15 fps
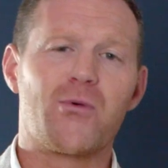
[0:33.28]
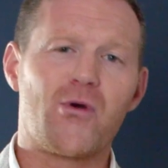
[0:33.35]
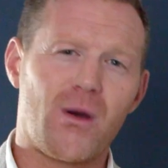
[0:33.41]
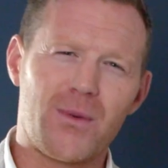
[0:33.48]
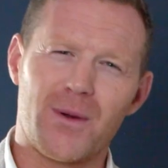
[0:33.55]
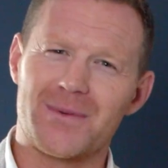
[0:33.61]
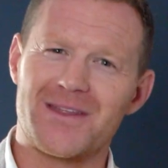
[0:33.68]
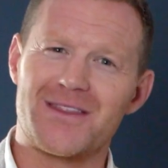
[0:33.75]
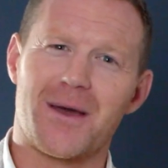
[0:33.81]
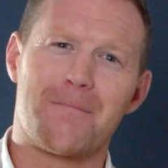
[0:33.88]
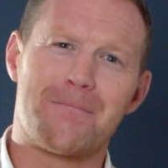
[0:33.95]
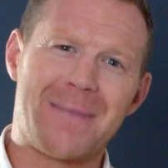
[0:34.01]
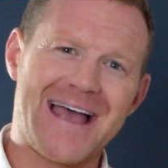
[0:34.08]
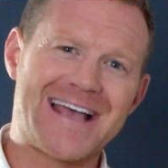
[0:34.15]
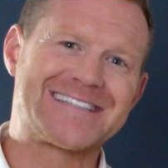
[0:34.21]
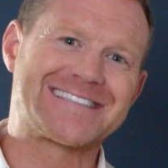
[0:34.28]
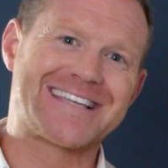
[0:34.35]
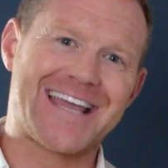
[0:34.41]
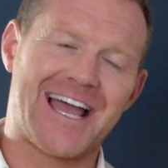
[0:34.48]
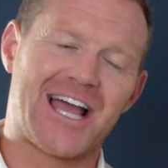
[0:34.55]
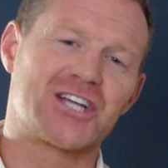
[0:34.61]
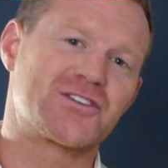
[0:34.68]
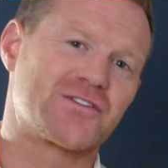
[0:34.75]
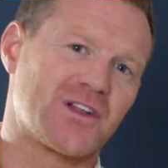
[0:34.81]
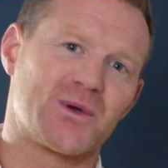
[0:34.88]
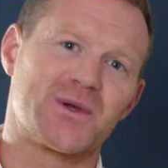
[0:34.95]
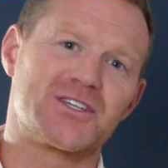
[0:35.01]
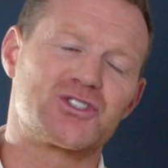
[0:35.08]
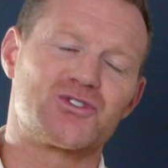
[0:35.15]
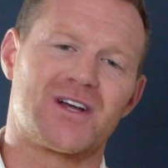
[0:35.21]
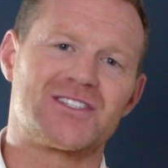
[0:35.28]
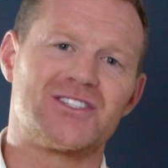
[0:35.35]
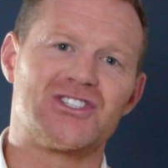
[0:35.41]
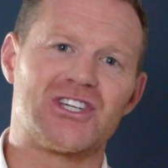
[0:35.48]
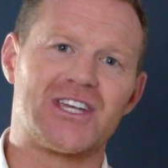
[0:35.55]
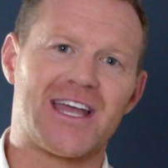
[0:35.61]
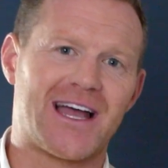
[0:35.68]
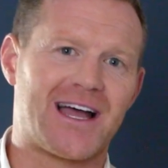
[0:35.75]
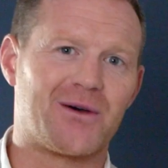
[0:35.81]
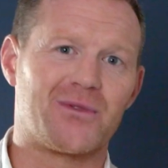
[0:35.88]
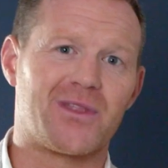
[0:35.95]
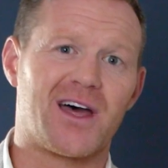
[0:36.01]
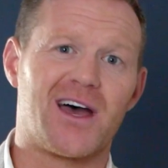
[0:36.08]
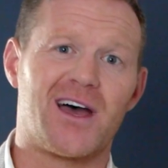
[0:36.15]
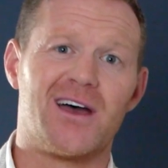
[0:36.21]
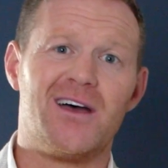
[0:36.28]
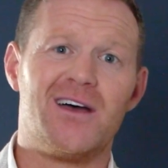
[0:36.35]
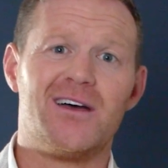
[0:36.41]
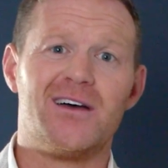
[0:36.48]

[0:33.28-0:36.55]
probably the best cash flowing strategy out there,